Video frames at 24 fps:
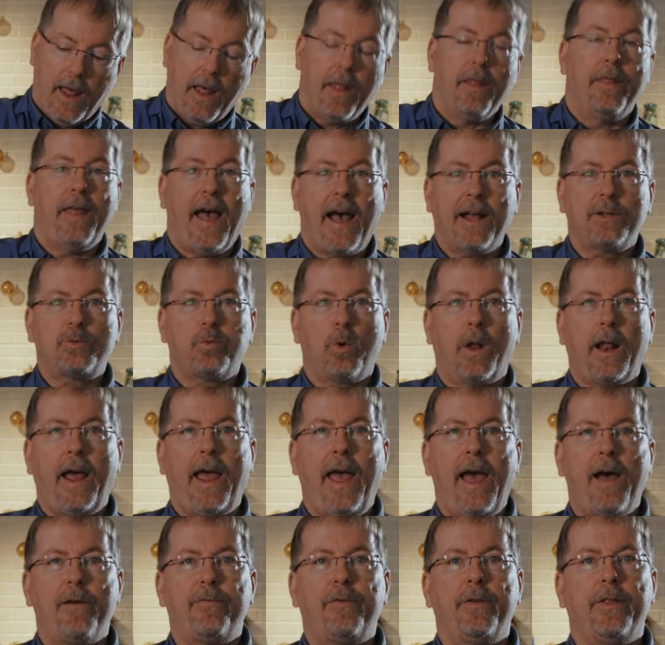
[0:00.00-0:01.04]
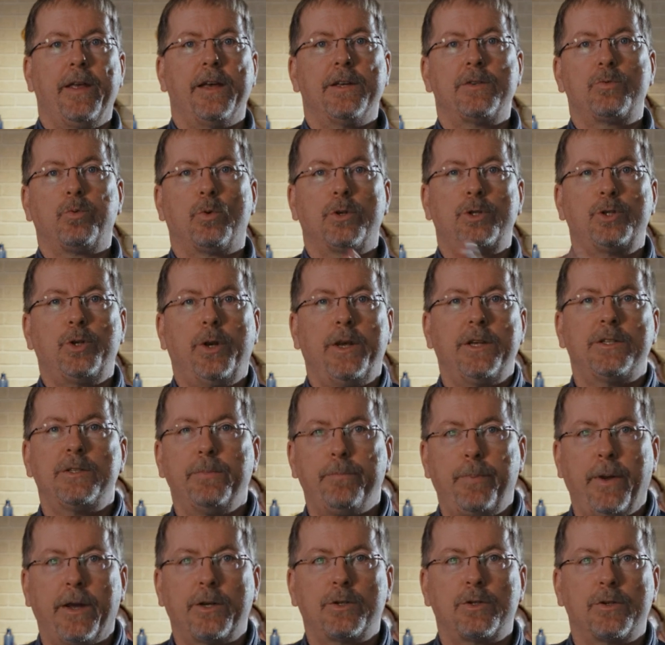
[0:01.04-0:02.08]
that's what I have for this. We'll show you some
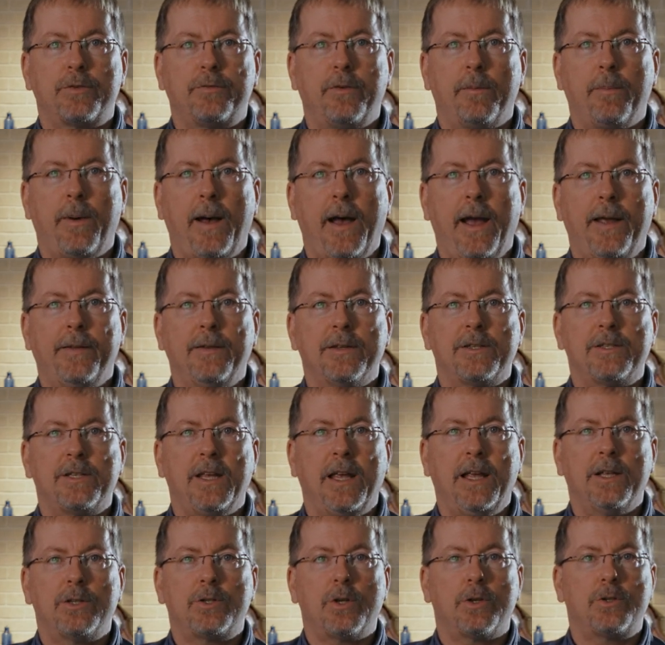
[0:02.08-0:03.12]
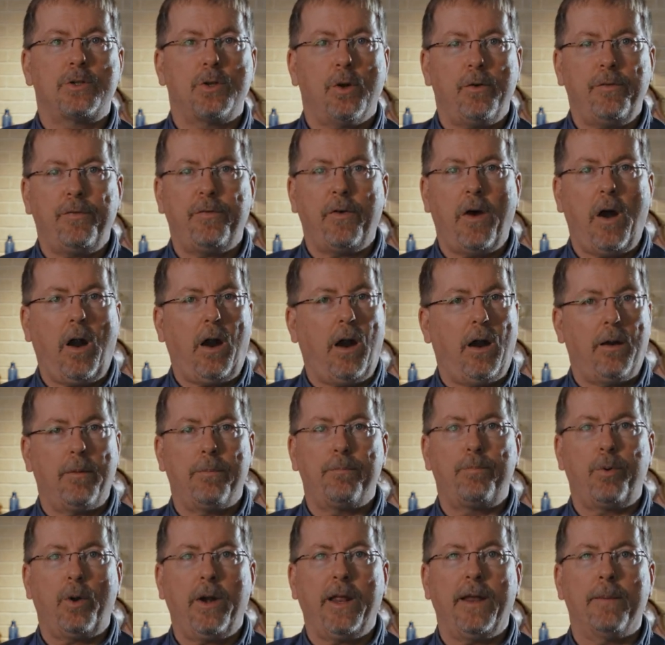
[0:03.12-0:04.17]
pictures from behind the scenes. So far,
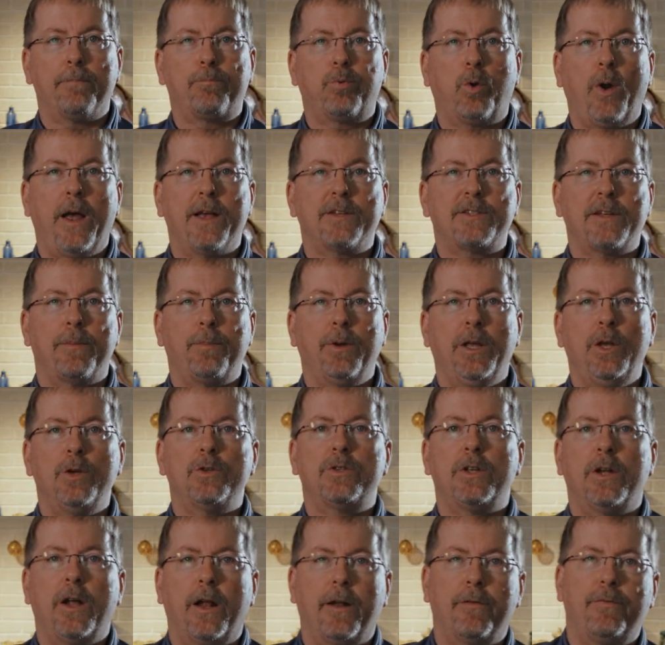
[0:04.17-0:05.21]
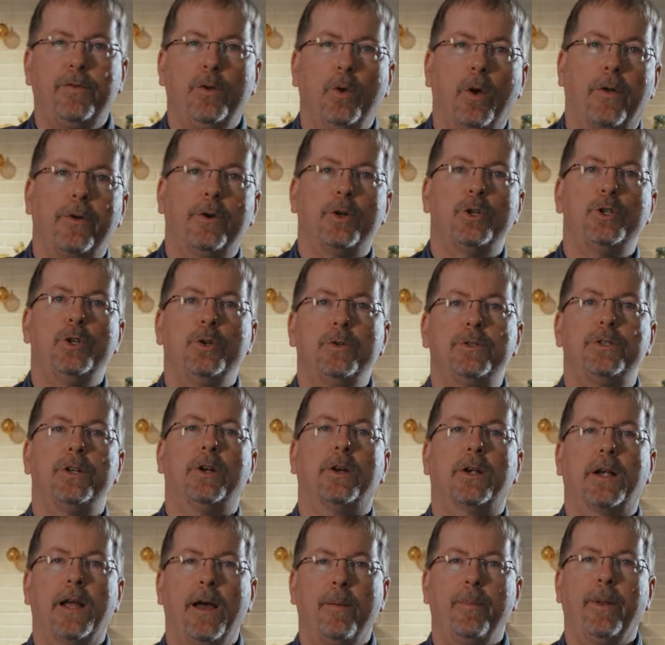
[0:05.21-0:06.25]
pretty impressed. I'm going to use it on a few other shoots
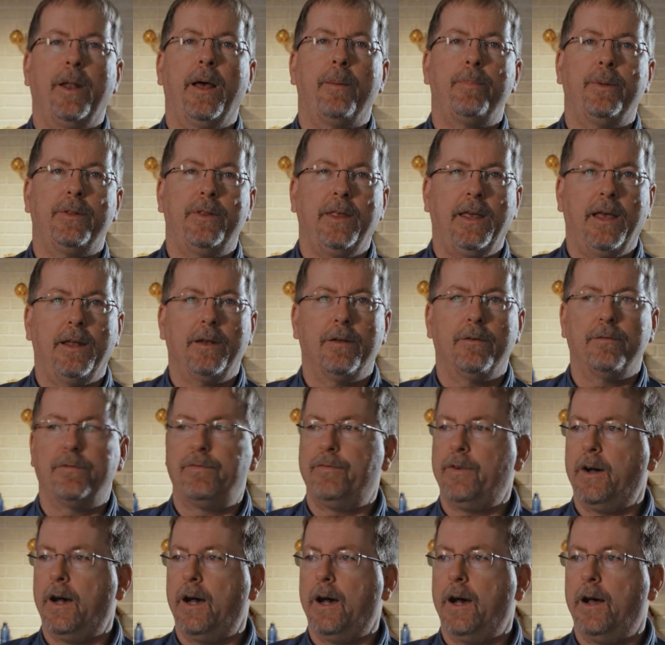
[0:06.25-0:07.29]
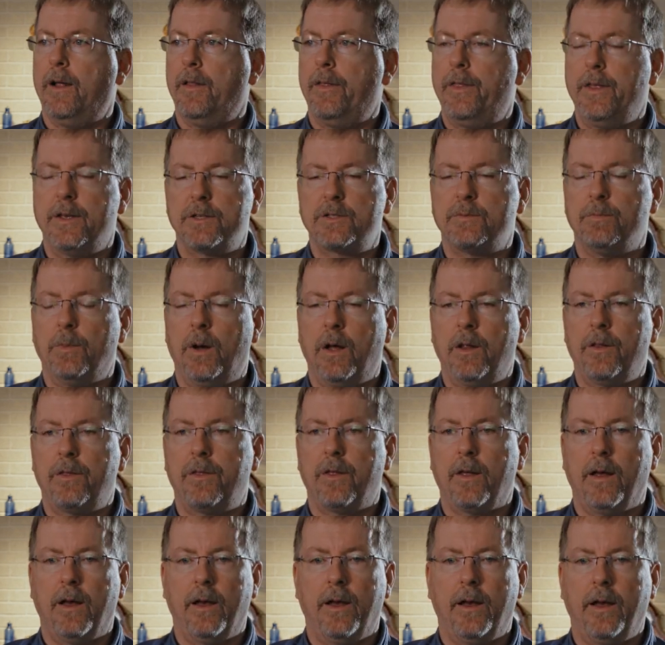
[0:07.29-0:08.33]
here coming up at the end of this month,
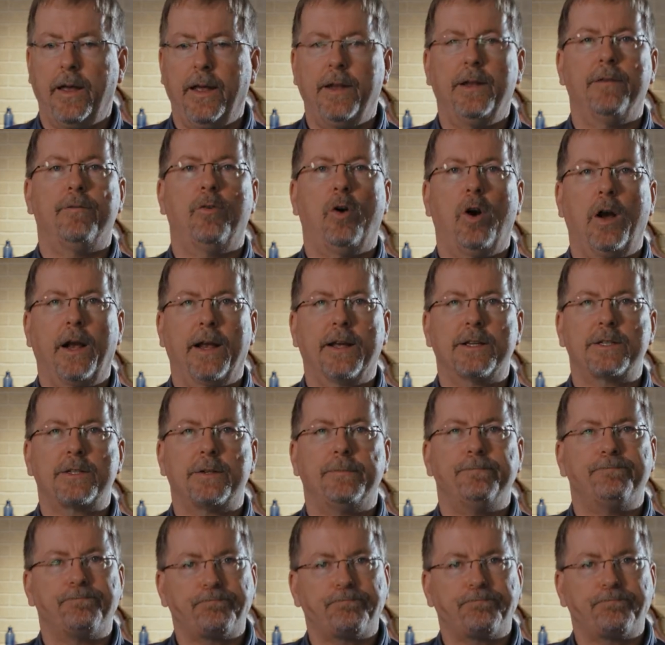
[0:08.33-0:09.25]
end of August,